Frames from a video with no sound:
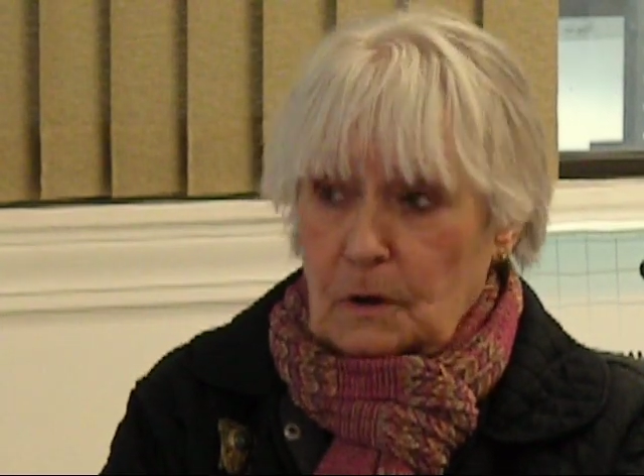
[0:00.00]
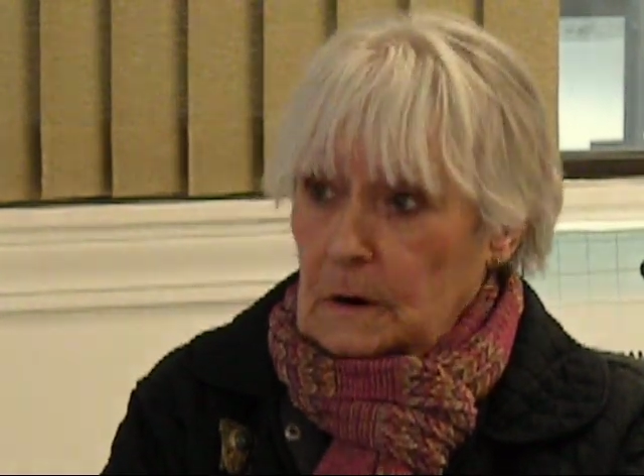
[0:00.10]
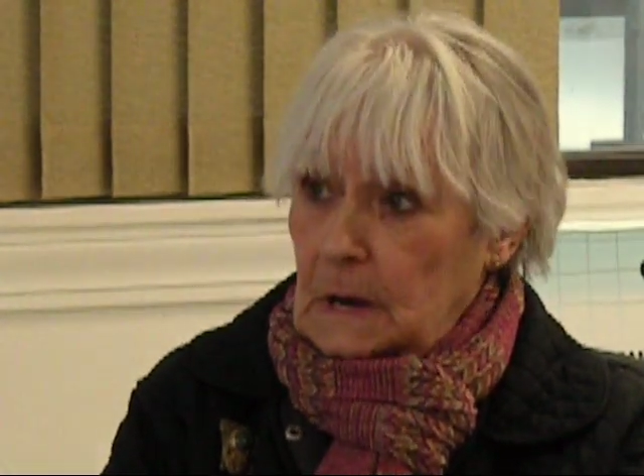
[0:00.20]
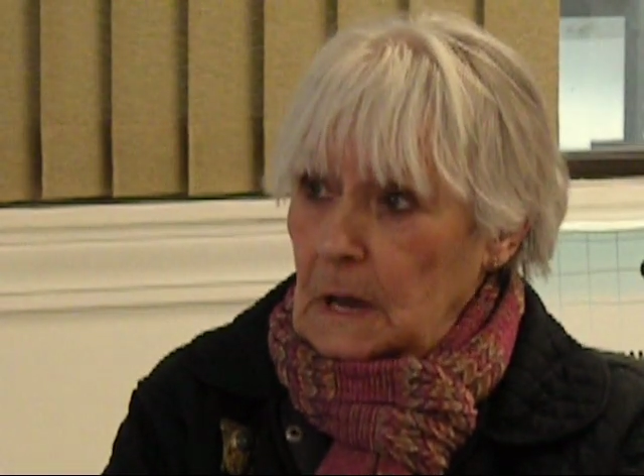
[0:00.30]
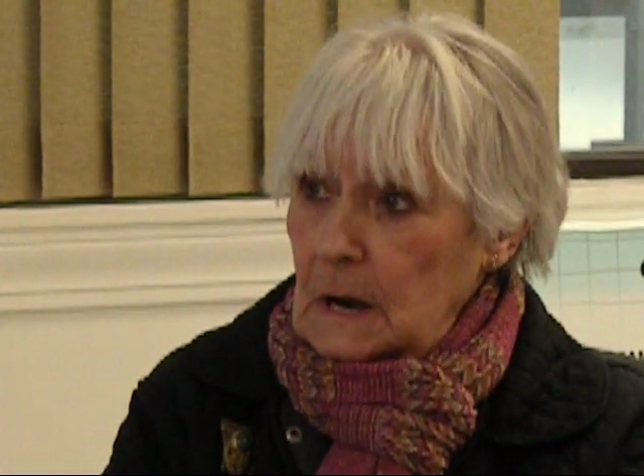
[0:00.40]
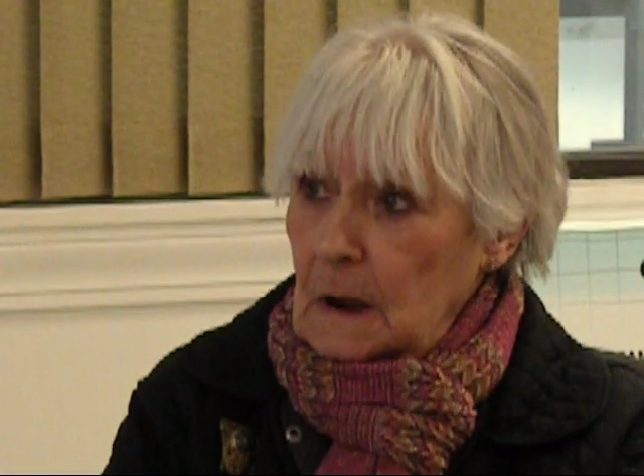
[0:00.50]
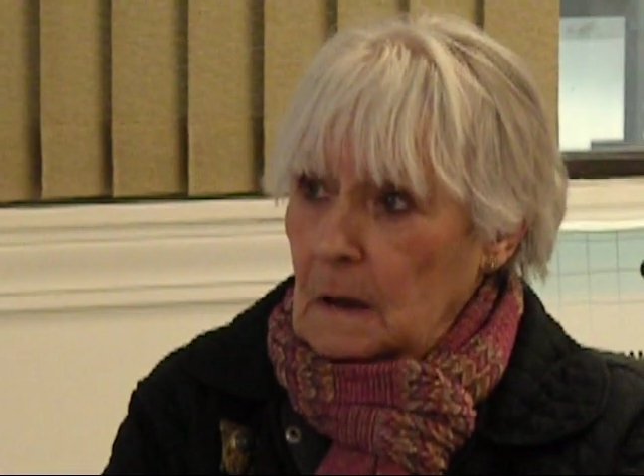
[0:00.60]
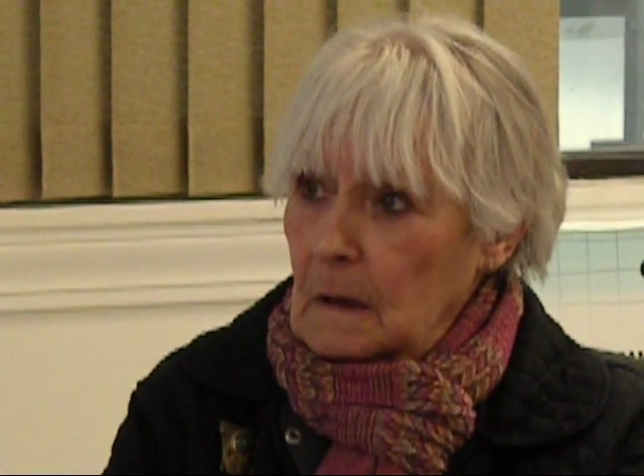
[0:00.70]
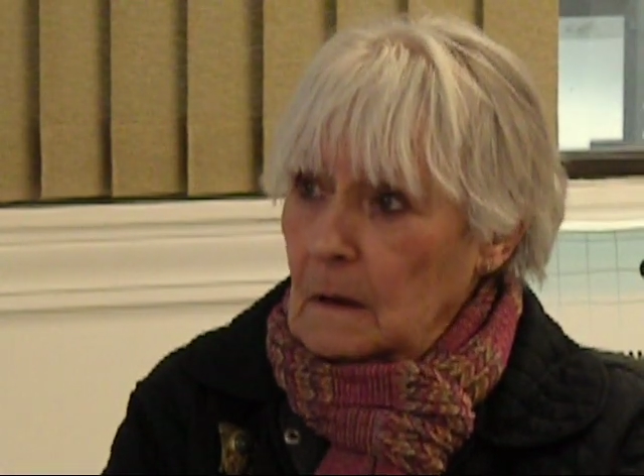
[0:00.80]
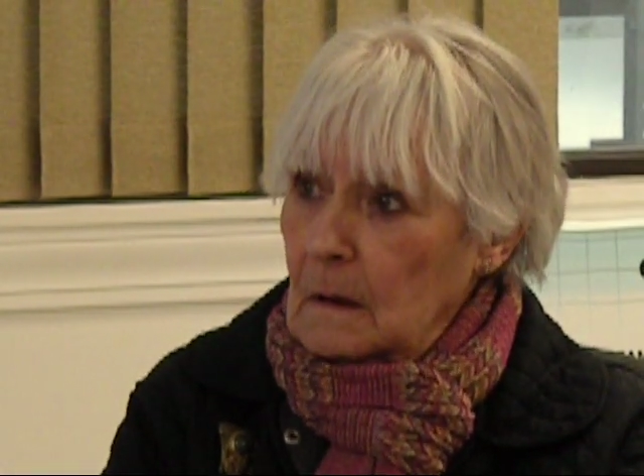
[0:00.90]
You're
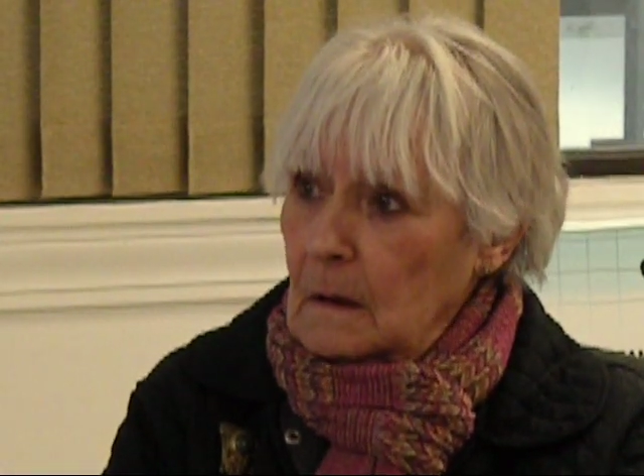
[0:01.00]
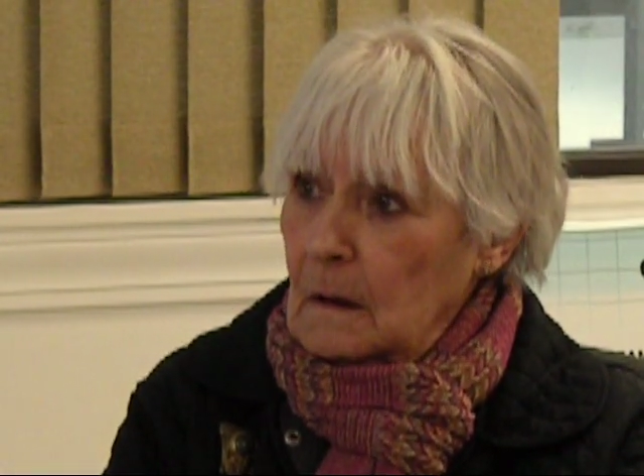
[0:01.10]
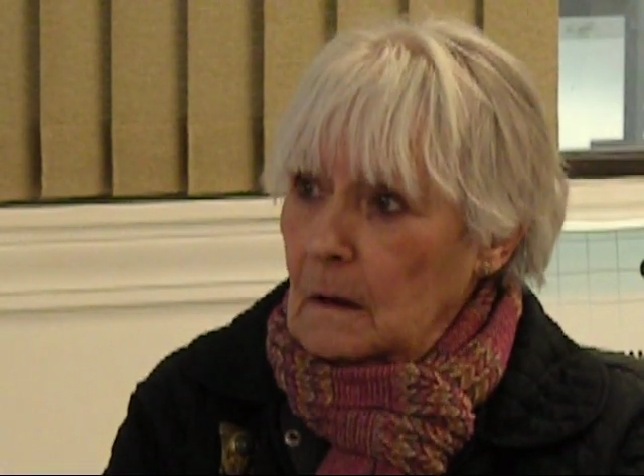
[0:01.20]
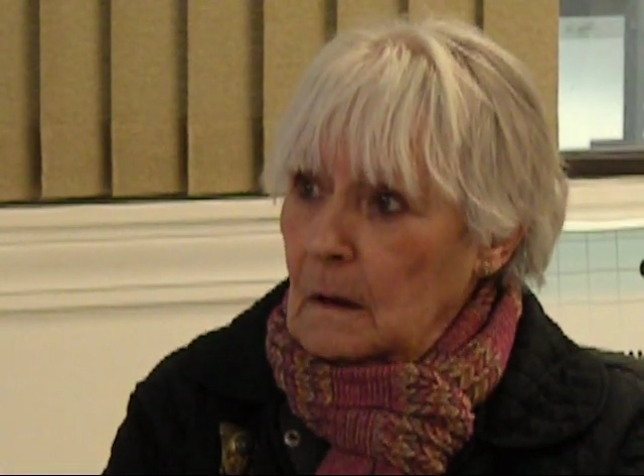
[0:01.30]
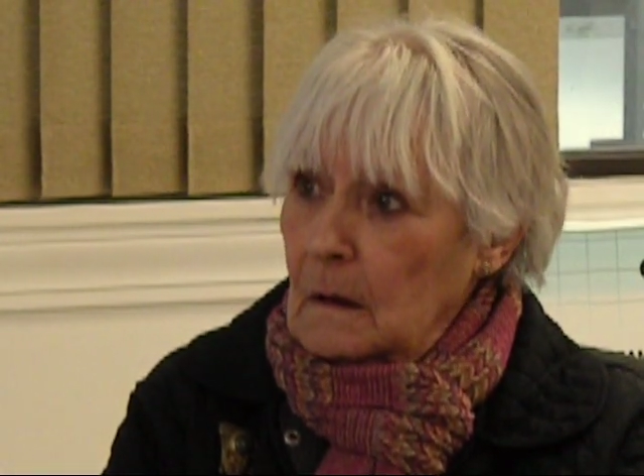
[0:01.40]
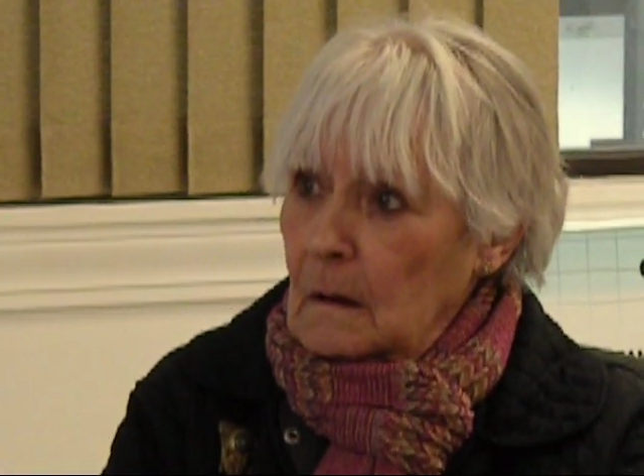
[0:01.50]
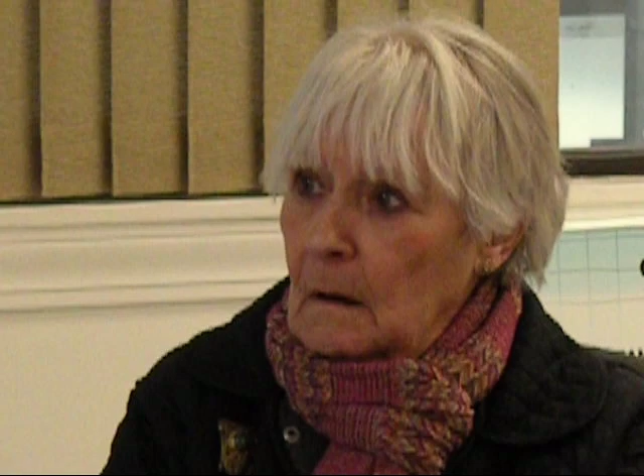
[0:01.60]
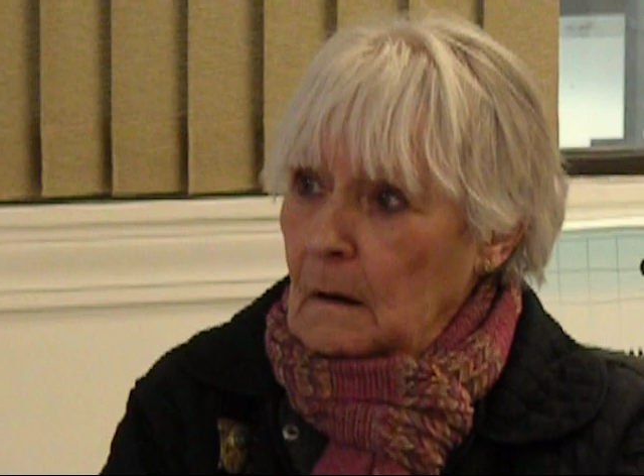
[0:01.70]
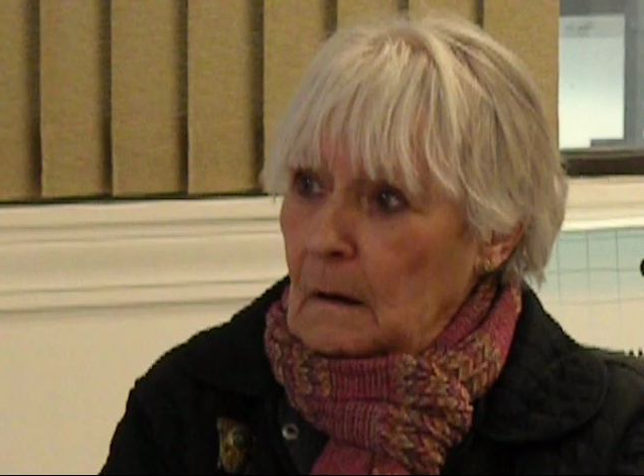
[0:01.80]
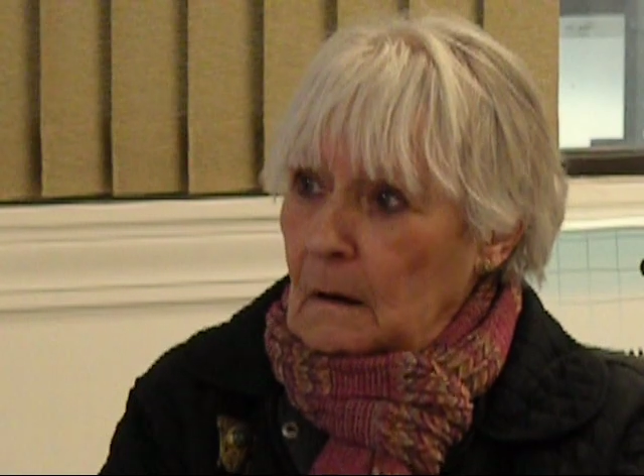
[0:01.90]
kidding. Yeah.
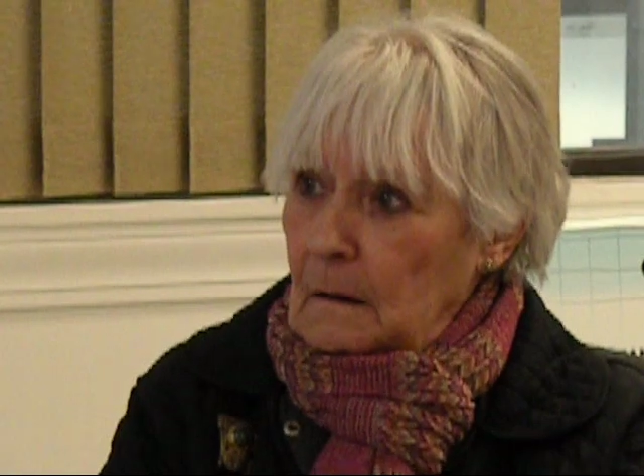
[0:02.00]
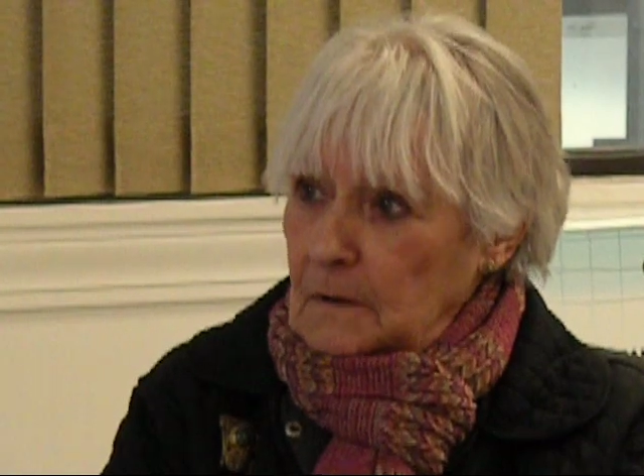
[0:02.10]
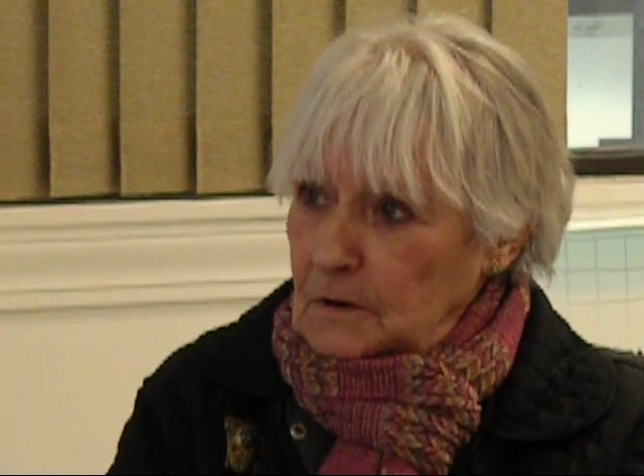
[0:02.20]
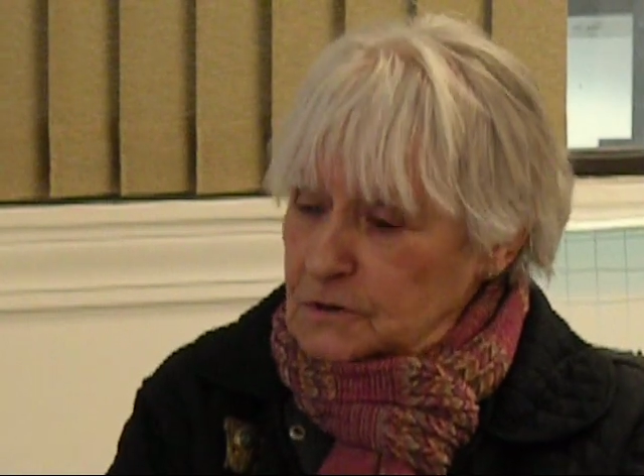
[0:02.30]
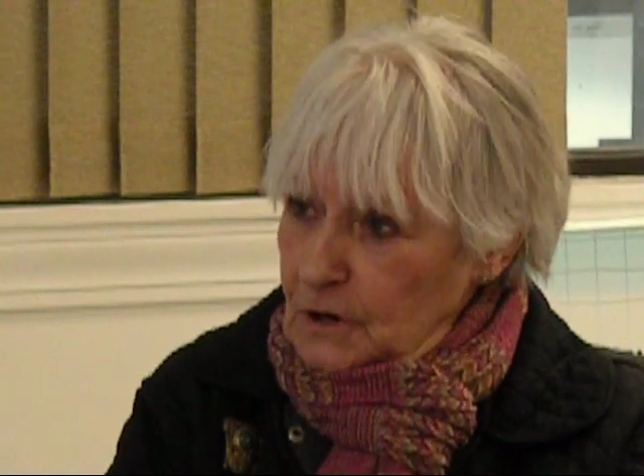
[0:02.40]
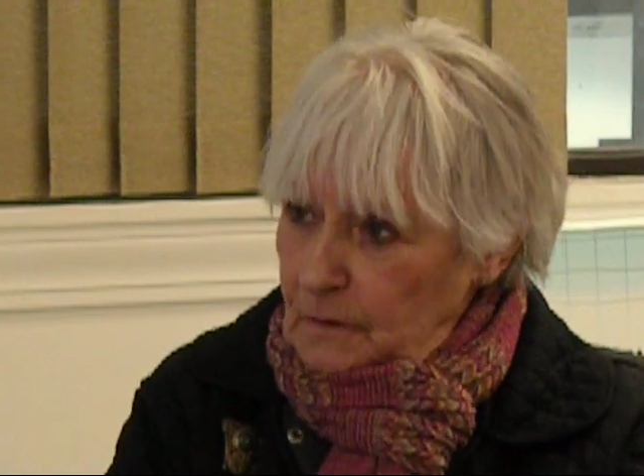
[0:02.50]
You're